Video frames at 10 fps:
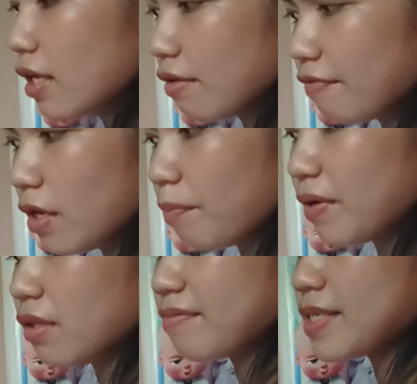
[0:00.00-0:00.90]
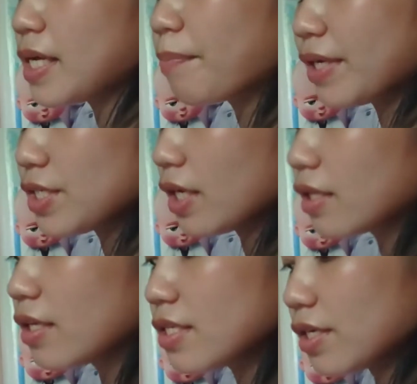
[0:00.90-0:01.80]
and development of
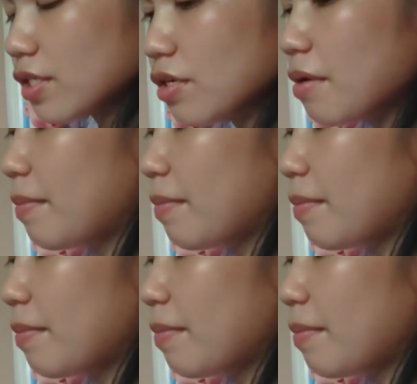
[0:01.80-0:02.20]
self-projected instructional